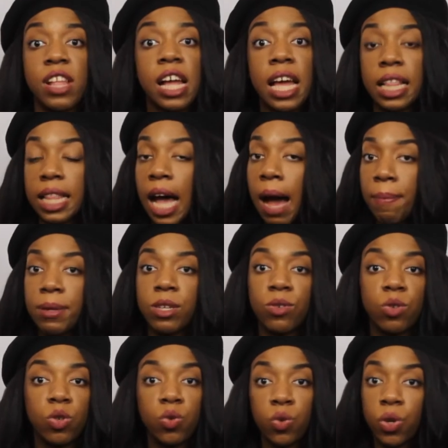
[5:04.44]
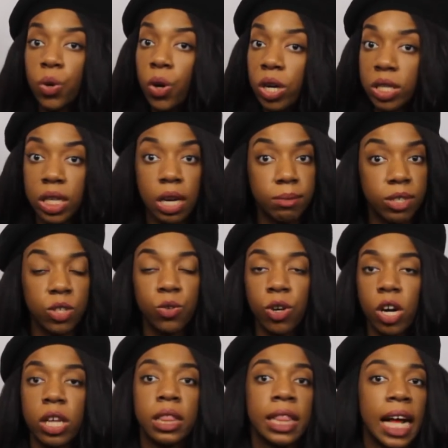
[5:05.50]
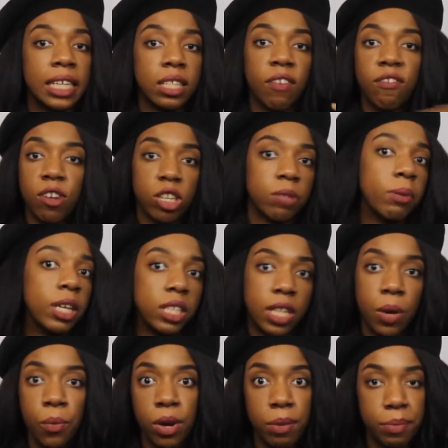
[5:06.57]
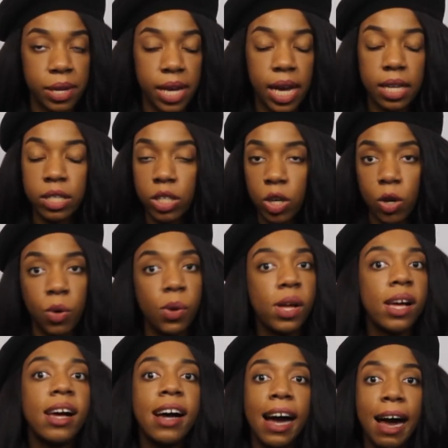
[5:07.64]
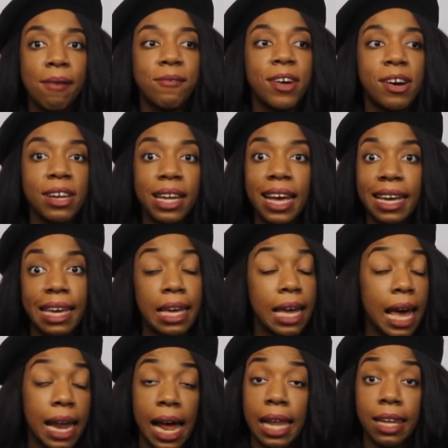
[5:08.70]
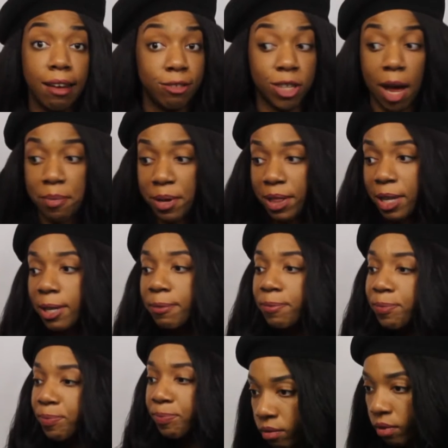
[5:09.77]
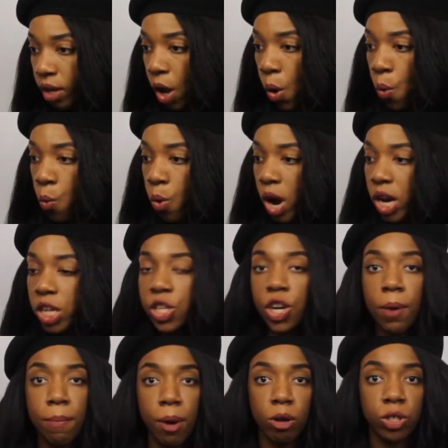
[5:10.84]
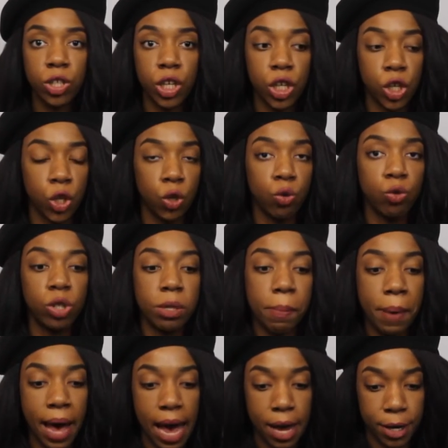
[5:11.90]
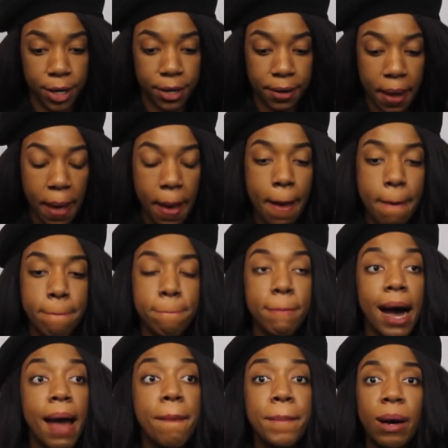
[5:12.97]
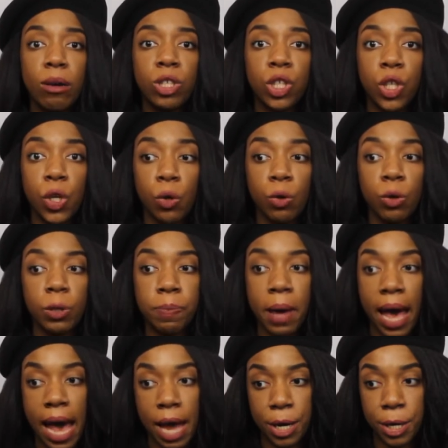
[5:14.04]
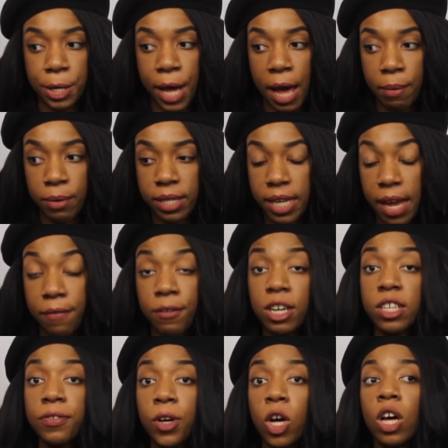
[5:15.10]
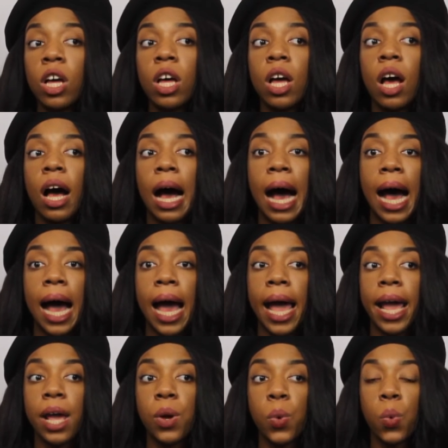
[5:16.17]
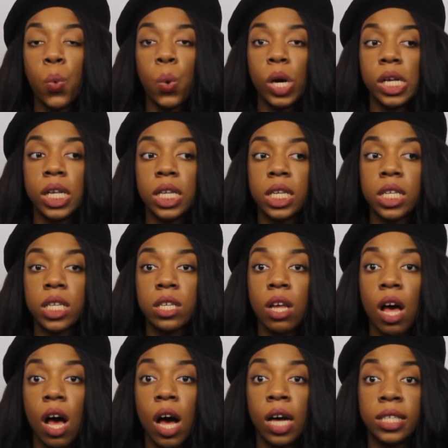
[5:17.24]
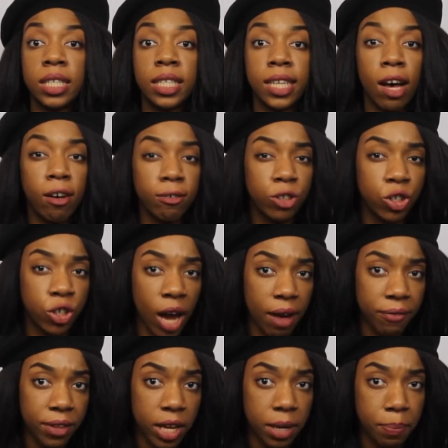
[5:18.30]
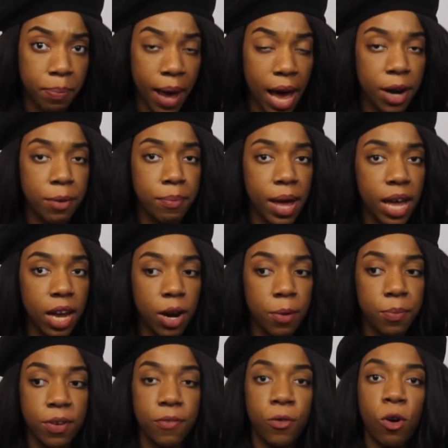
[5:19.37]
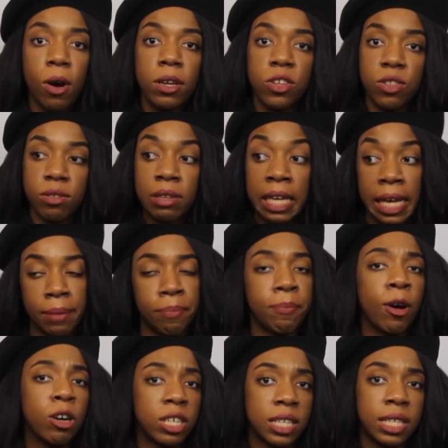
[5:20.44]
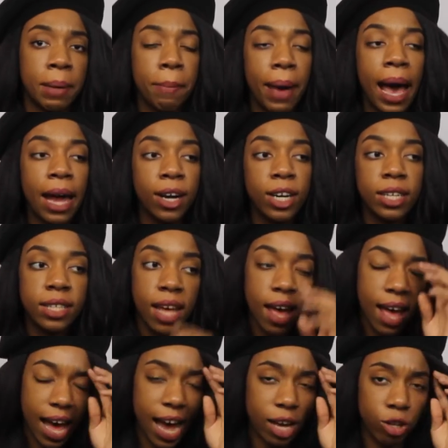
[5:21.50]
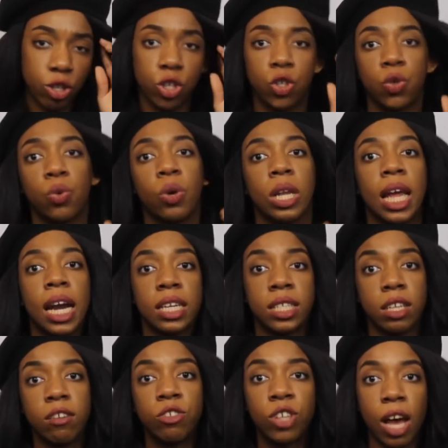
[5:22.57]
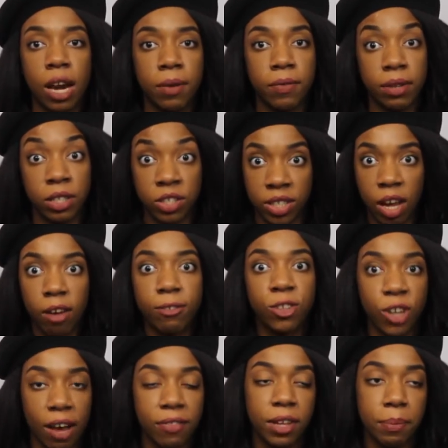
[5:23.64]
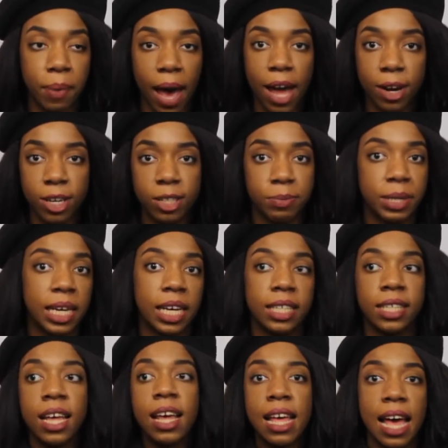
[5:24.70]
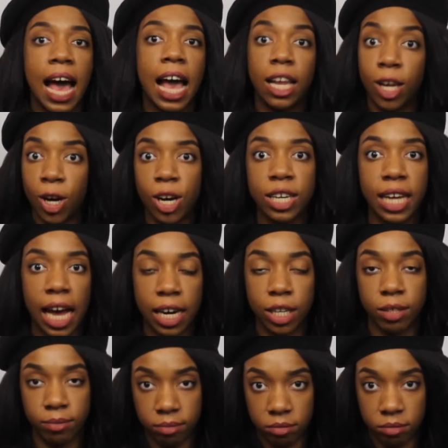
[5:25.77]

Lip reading: they get the opportunity in New York to come to New York, that's the first place they want to be at. So I'm very lucky and I love shopping there. What is your most used pattern? My most used pattern, I would say, first of all, I was a self-drafted pattern maker before purchasing patterns. I used to do a lot of self-drafted patterns because I learned how to,